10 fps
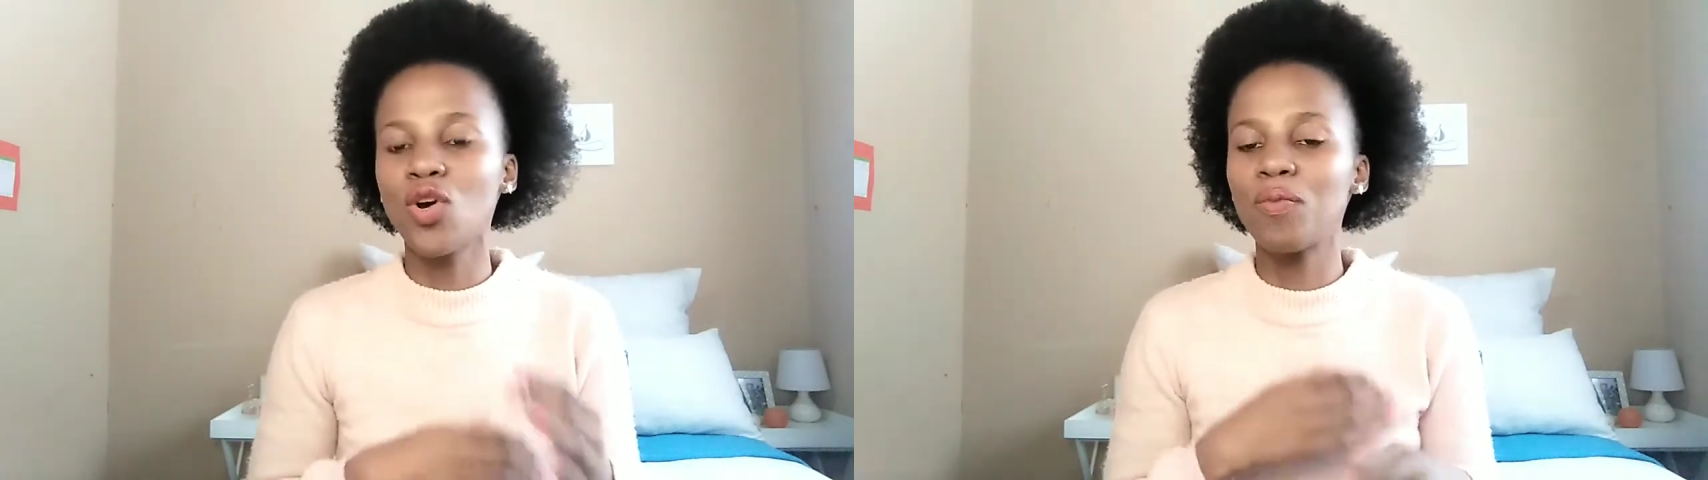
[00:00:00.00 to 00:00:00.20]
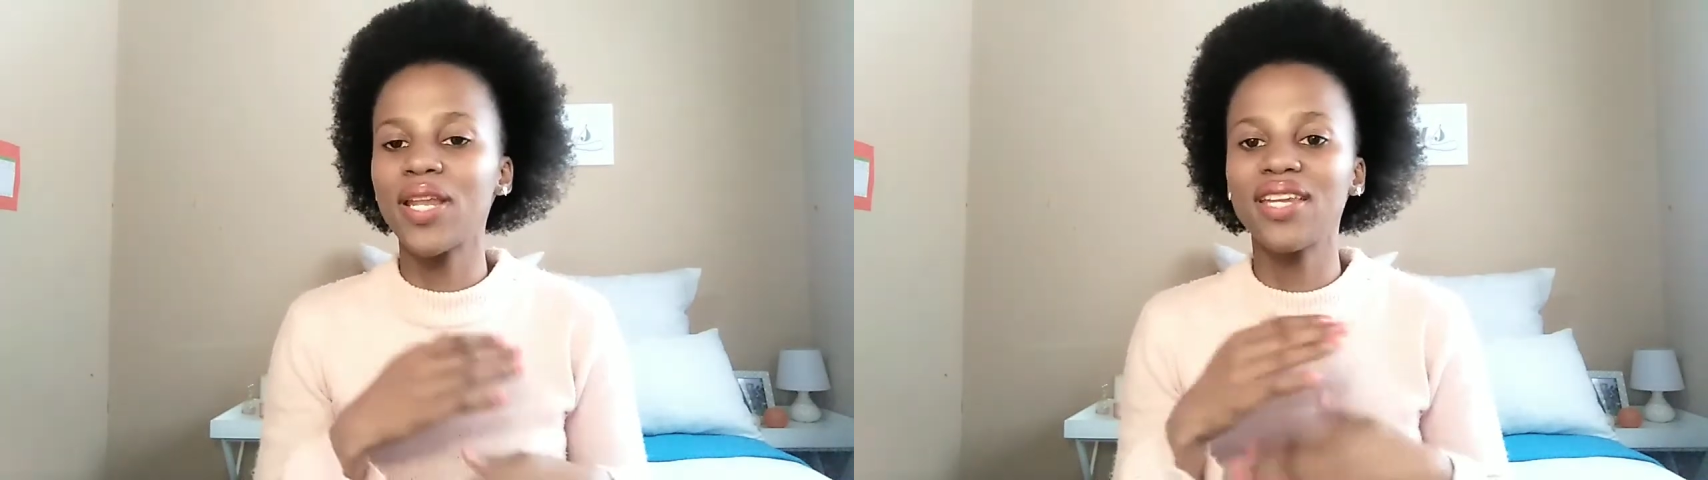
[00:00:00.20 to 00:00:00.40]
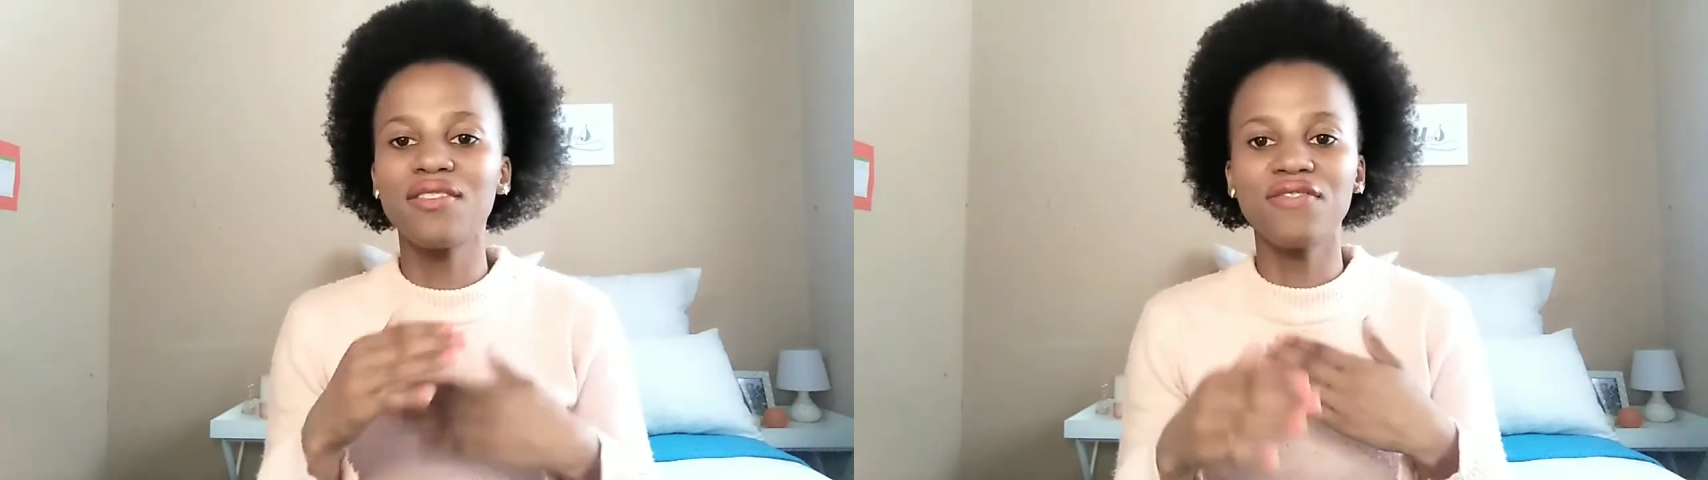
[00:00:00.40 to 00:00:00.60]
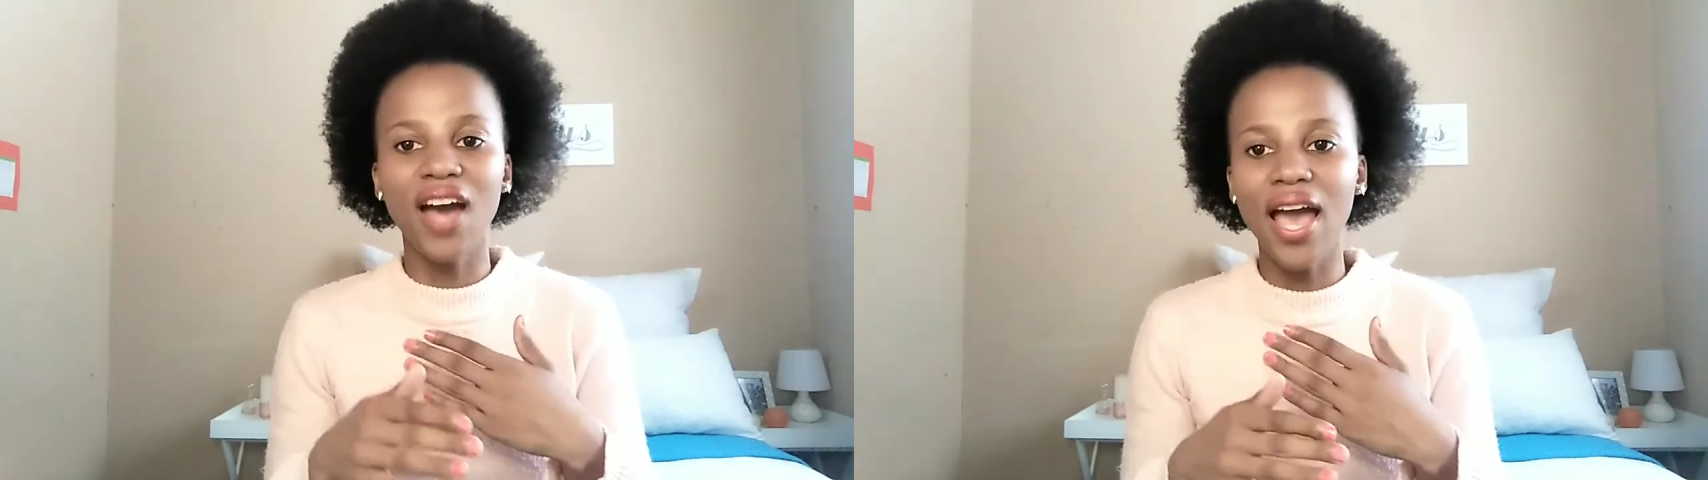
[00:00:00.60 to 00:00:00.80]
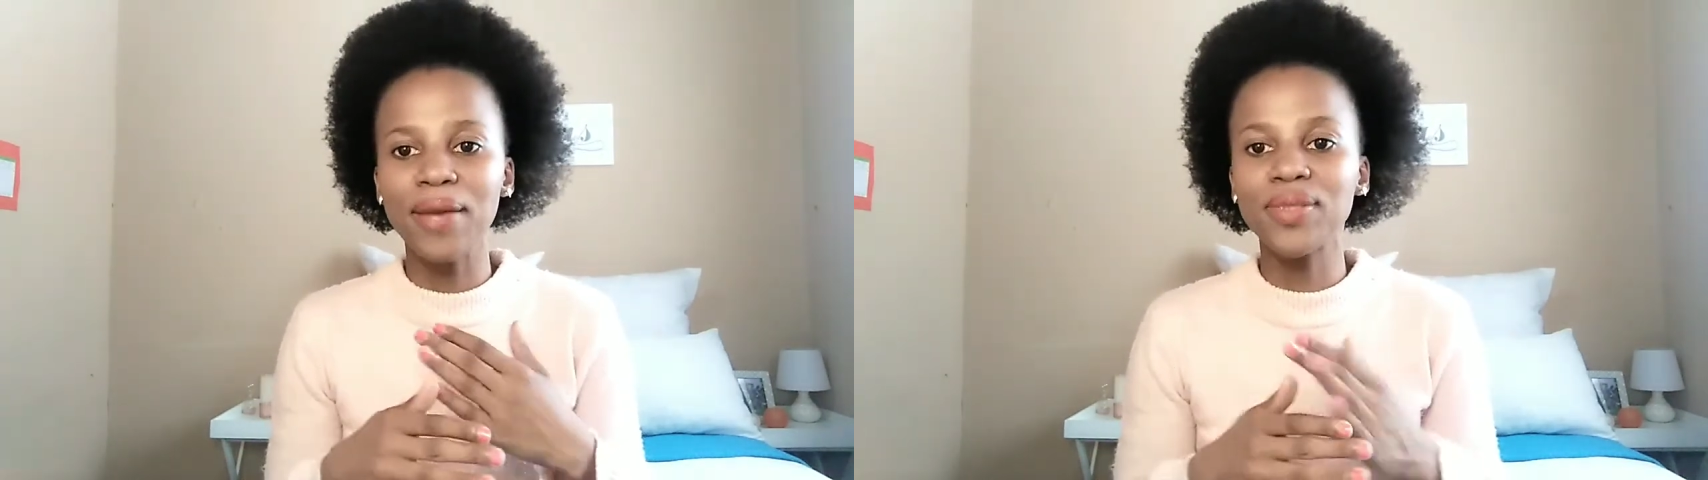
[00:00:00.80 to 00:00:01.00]
complaining
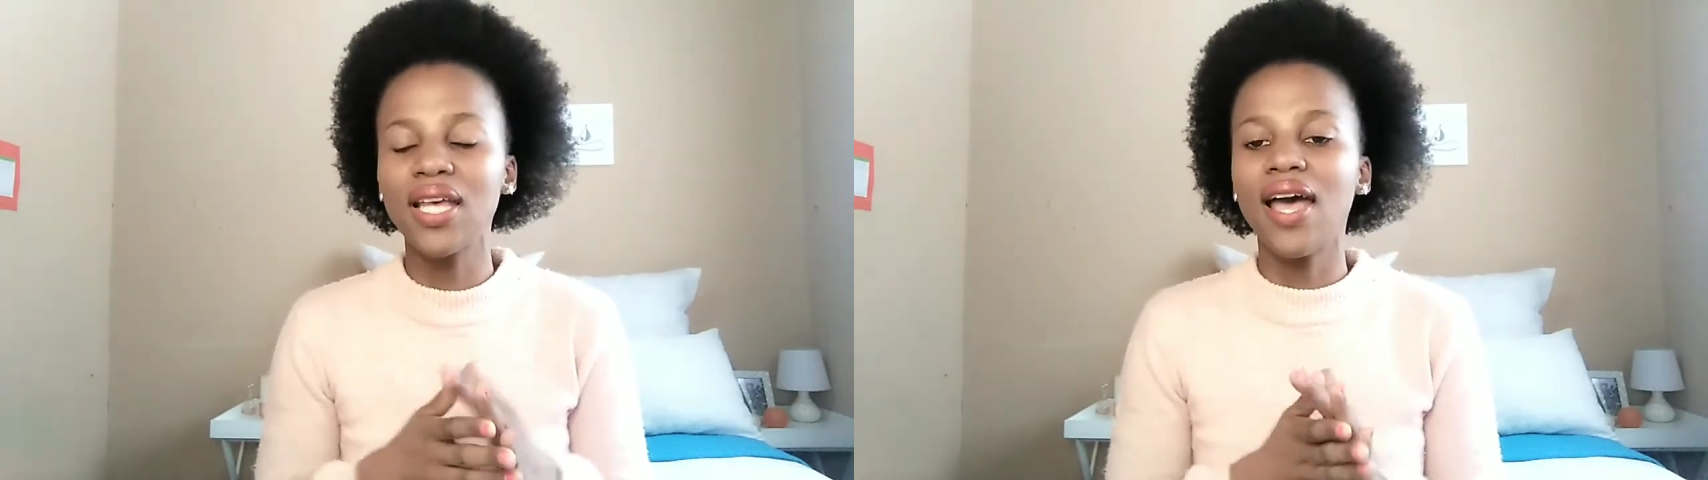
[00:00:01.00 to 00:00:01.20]
vibes